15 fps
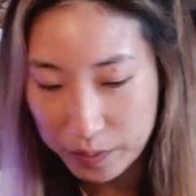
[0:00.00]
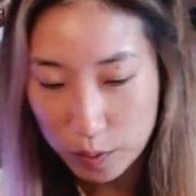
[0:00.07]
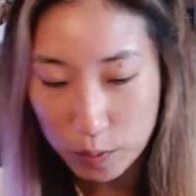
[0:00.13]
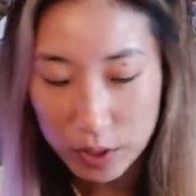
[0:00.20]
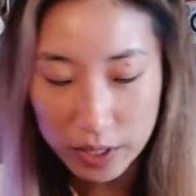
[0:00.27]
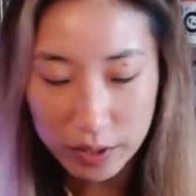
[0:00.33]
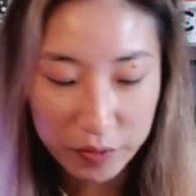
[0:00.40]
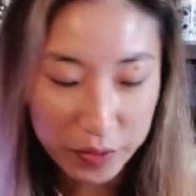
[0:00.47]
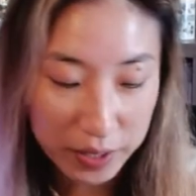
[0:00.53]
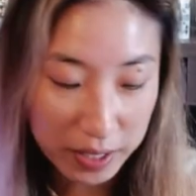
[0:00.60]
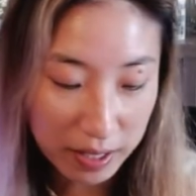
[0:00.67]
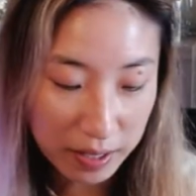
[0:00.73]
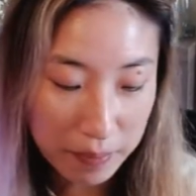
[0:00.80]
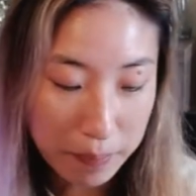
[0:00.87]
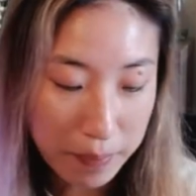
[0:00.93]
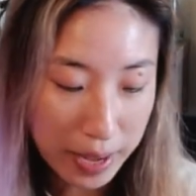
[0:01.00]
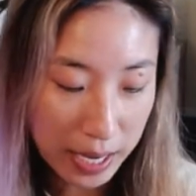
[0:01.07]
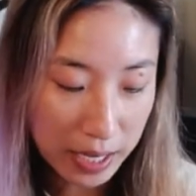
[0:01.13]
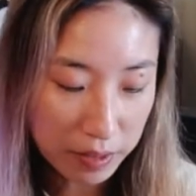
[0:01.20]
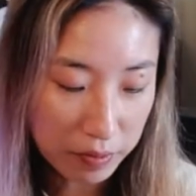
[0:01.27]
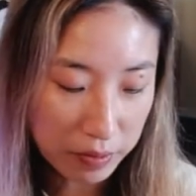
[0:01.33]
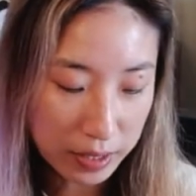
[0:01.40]
One of the
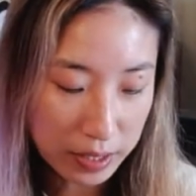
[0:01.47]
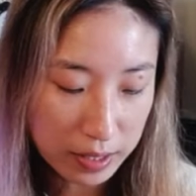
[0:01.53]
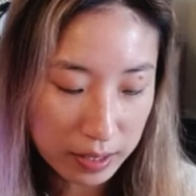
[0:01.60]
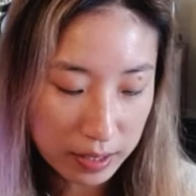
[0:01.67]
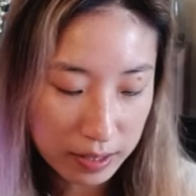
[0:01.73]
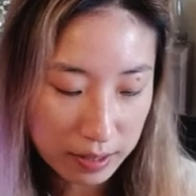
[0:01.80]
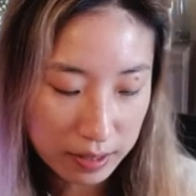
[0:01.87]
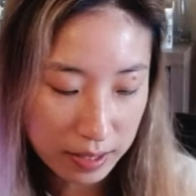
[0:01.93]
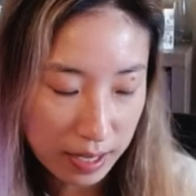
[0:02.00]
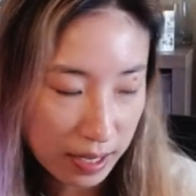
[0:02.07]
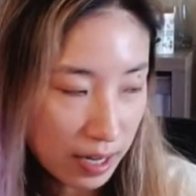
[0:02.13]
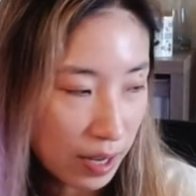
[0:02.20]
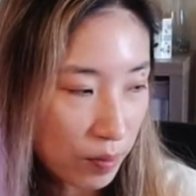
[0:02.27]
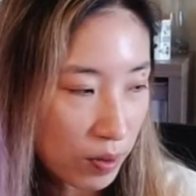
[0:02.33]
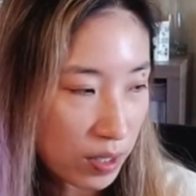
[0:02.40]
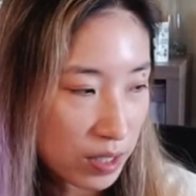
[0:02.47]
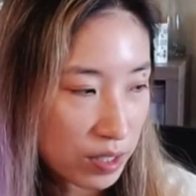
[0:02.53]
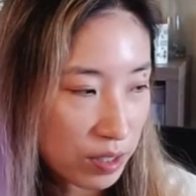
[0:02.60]
main reasons that I wanted